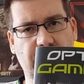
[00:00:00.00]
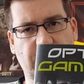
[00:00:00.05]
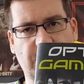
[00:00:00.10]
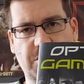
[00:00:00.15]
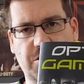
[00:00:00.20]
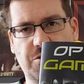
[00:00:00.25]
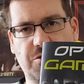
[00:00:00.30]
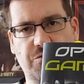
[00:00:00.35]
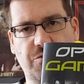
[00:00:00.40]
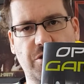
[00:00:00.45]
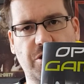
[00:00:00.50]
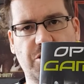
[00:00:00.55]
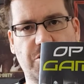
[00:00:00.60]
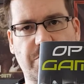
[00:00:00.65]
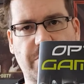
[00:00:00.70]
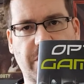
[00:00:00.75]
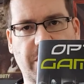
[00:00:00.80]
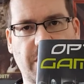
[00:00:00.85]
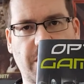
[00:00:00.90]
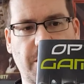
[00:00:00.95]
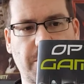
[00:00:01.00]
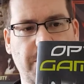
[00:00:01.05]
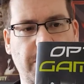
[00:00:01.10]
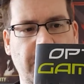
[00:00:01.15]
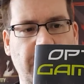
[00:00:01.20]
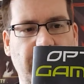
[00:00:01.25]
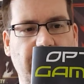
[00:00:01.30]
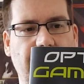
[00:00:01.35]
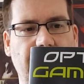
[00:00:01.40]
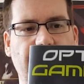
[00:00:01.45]
you really should pick it up.
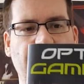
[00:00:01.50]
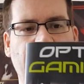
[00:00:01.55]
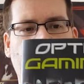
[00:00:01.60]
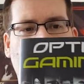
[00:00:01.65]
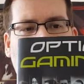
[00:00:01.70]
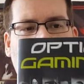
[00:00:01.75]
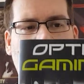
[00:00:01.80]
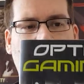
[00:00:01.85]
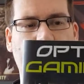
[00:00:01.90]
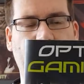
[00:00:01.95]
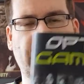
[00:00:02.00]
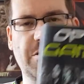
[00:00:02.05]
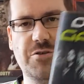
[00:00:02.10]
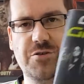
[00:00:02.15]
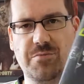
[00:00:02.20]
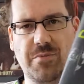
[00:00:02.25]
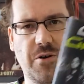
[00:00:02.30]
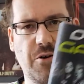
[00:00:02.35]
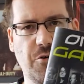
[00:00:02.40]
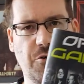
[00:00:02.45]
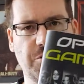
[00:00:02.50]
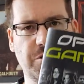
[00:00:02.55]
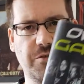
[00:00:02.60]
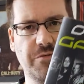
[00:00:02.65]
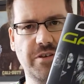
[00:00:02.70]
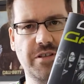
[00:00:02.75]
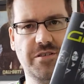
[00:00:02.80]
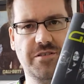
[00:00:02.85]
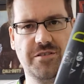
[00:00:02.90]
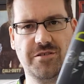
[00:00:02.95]
This was my holiday
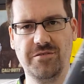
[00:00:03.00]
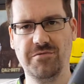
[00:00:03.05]
read